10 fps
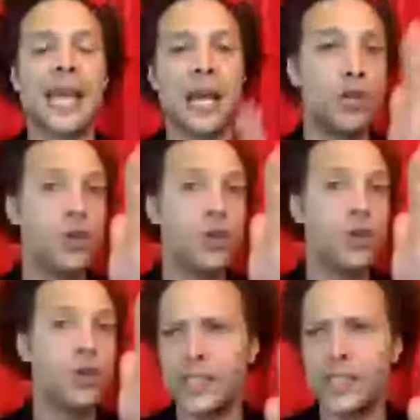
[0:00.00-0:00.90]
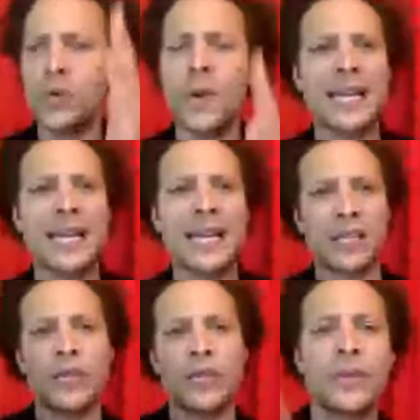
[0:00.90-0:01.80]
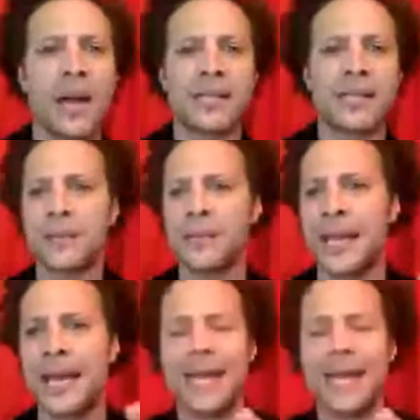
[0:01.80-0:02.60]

and new thoughts and new ideas and new concepts.